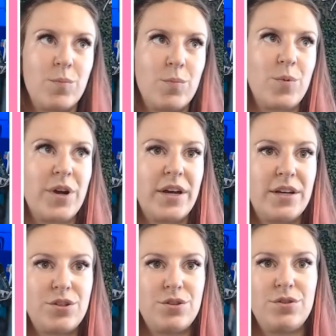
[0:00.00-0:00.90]
Right,
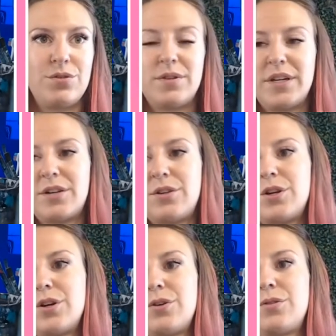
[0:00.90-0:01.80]
two little
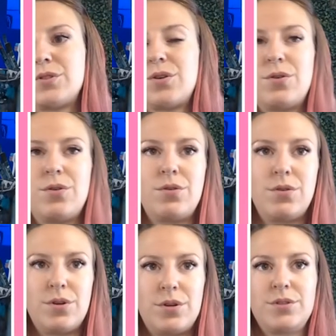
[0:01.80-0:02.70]
nose
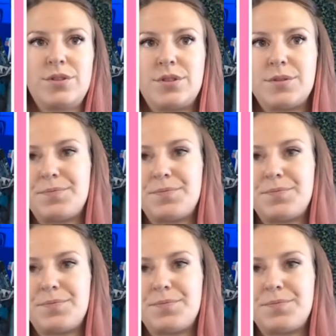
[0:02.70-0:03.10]
holes.